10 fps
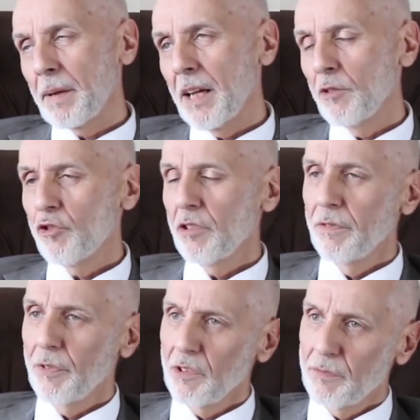
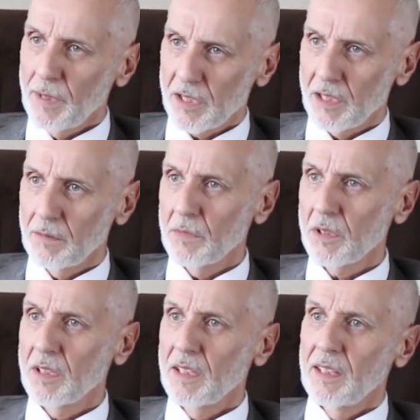country full of
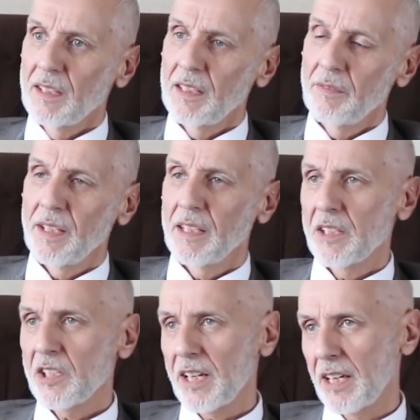Muslims living
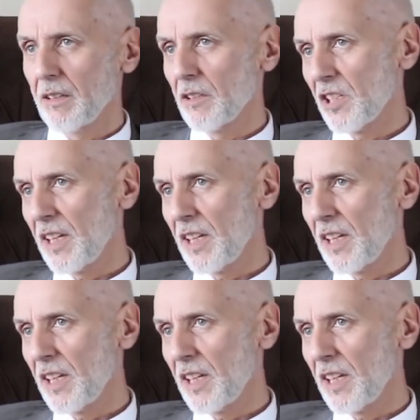in a secular